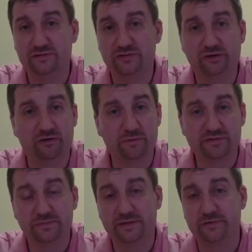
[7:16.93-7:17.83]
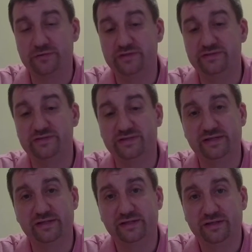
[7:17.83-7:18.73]
share it with somebody who needs to see
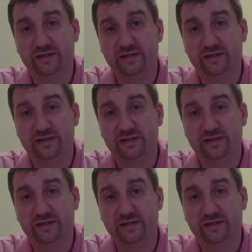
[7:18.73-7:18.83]
it.